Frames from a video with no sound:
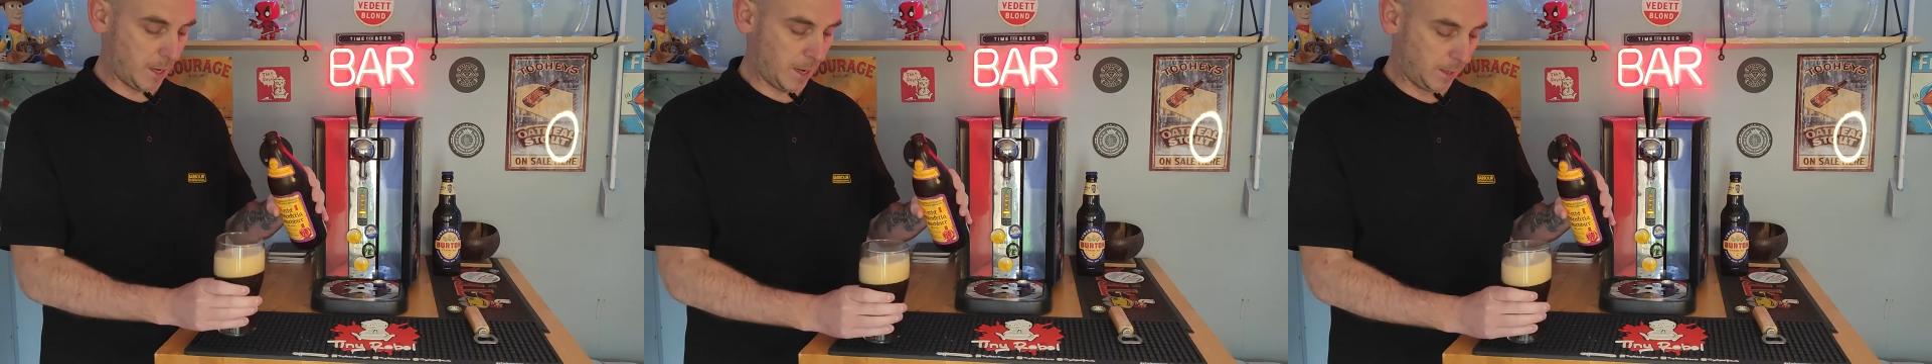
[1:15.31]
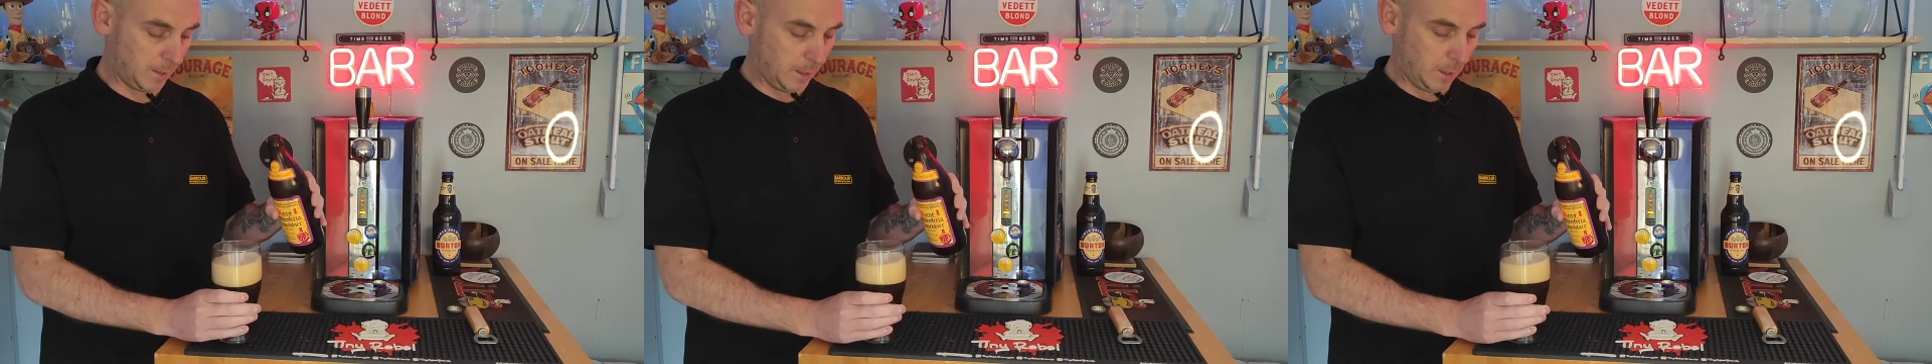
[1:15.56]

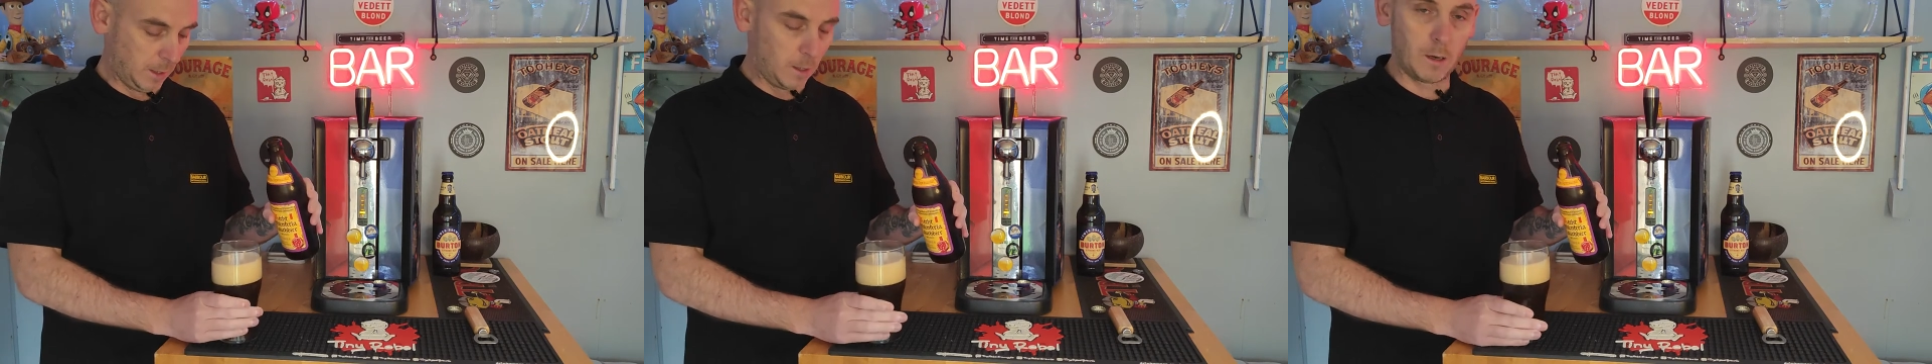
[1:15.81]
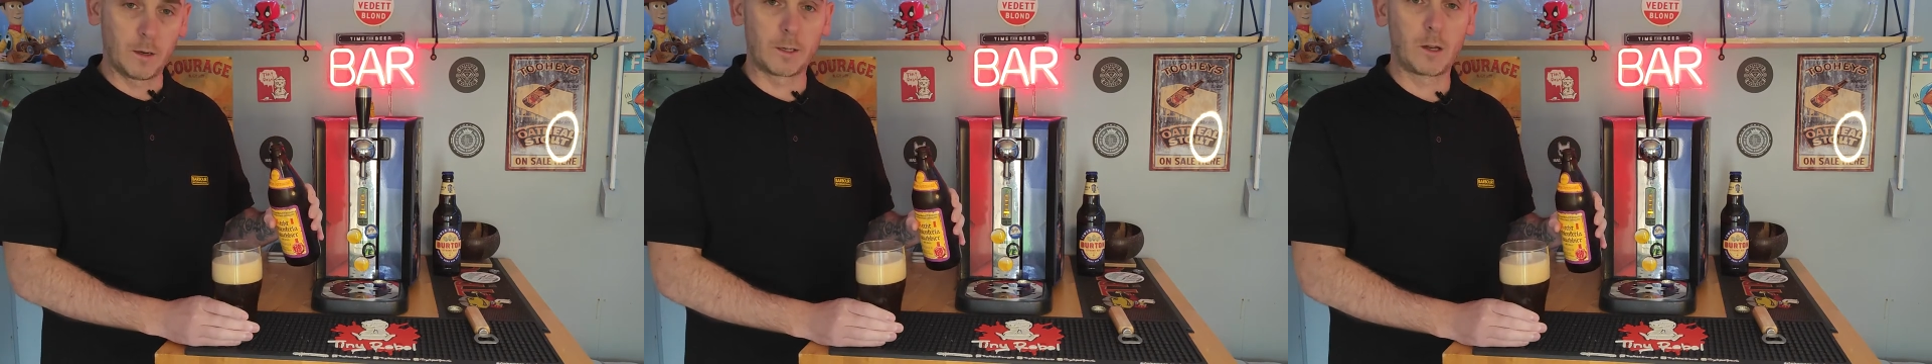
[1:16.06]
that.
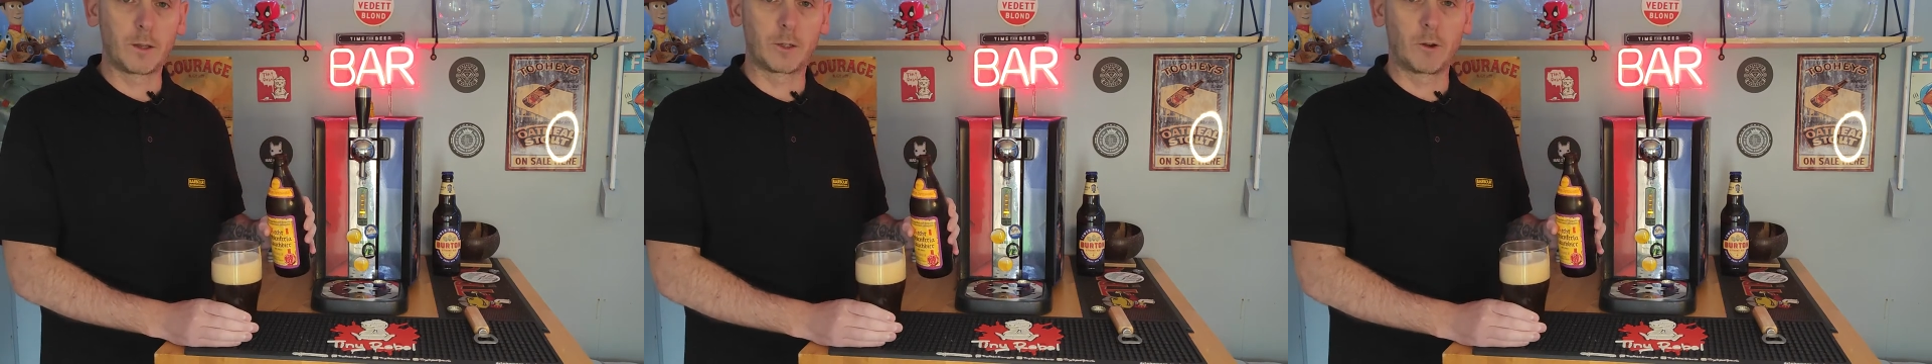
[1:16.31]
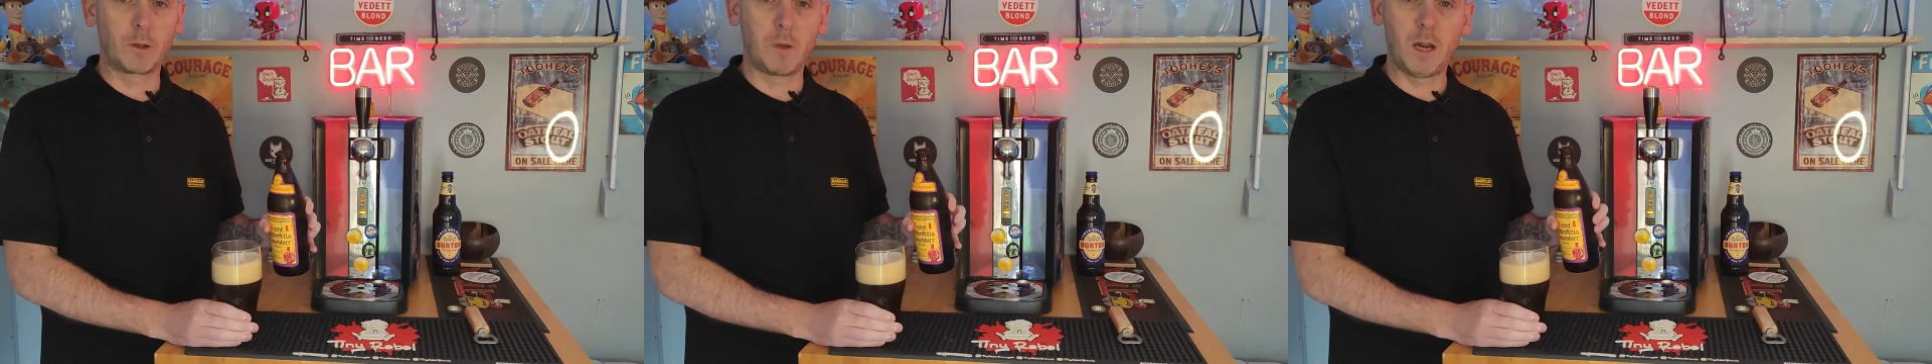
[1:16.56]
I just like
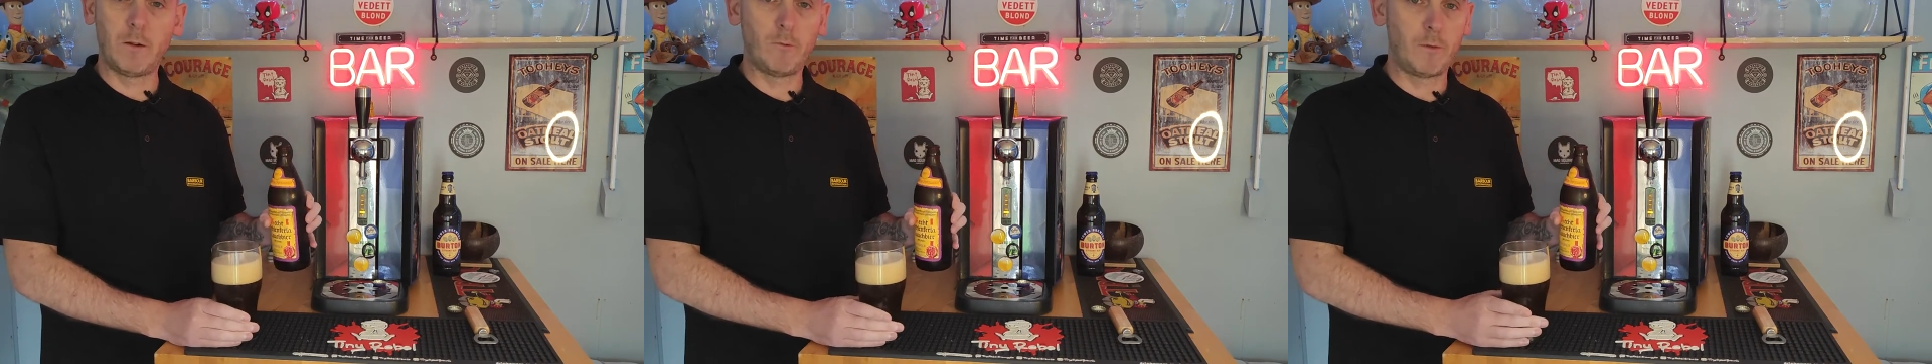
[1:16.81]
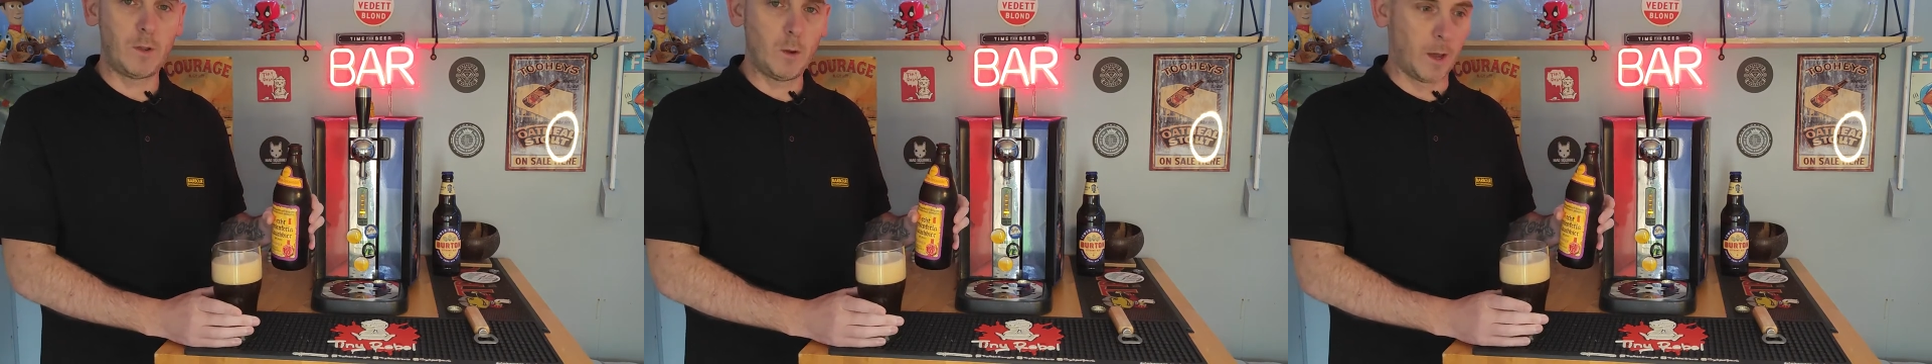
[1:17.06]
to drink beer and
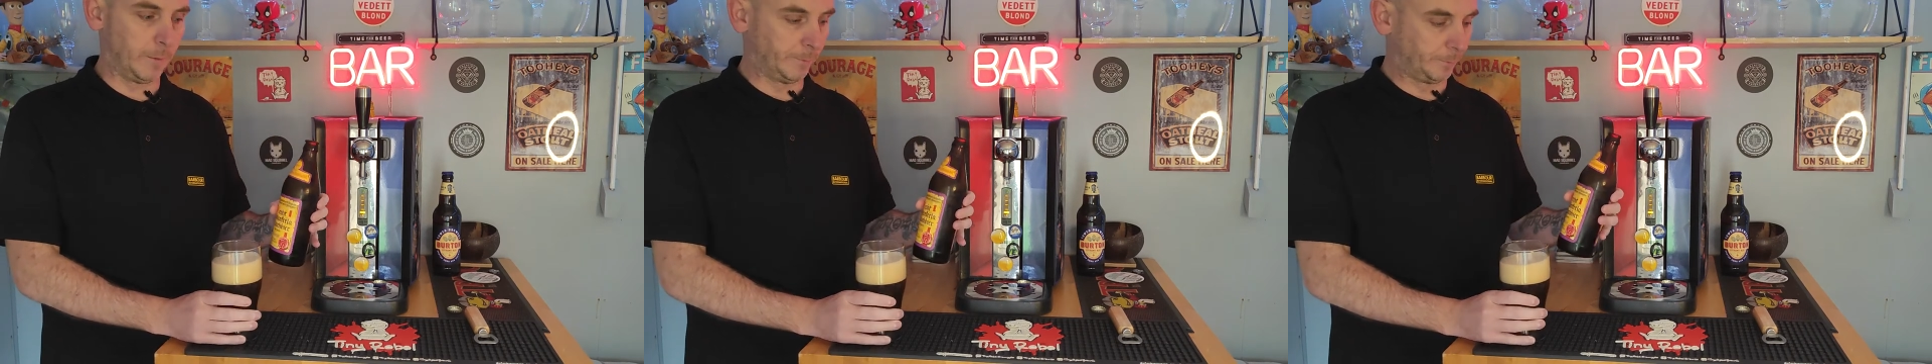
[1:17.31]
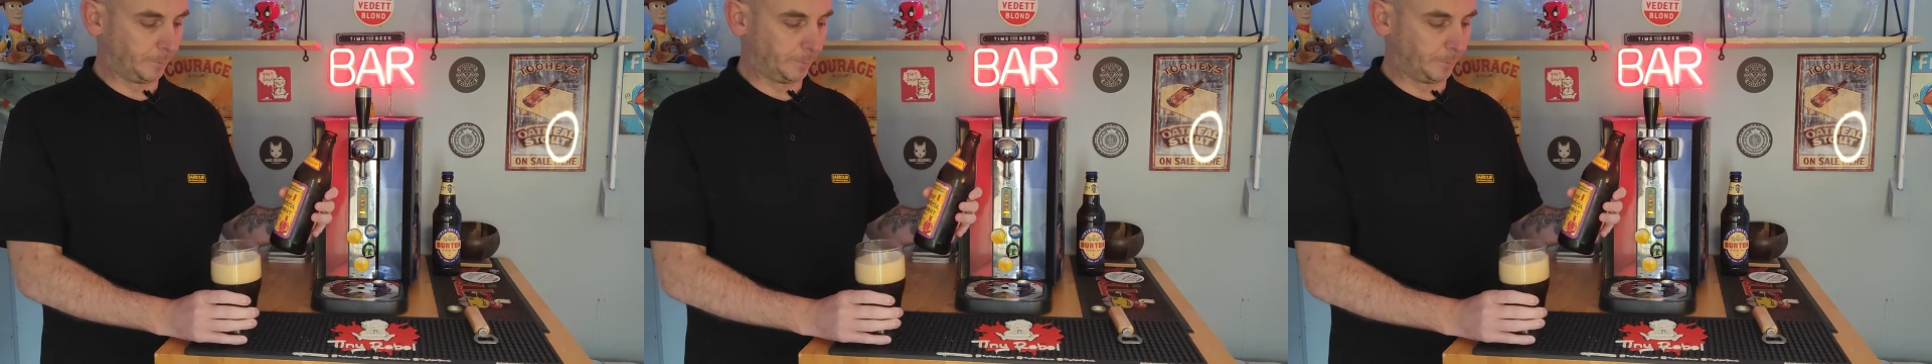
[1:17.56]
review it.